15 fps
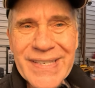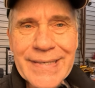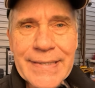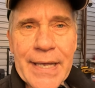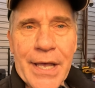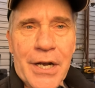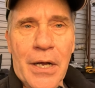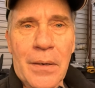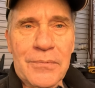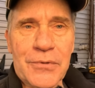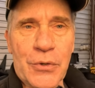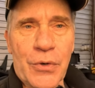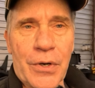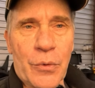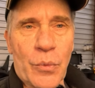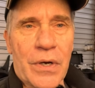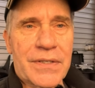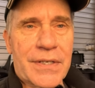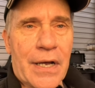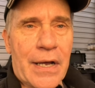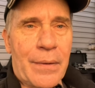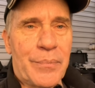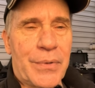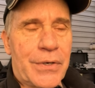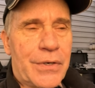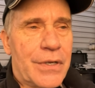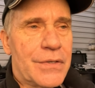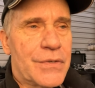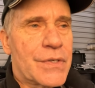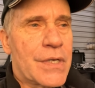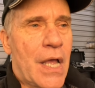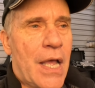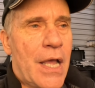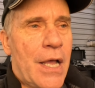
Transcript: set up during what time periods.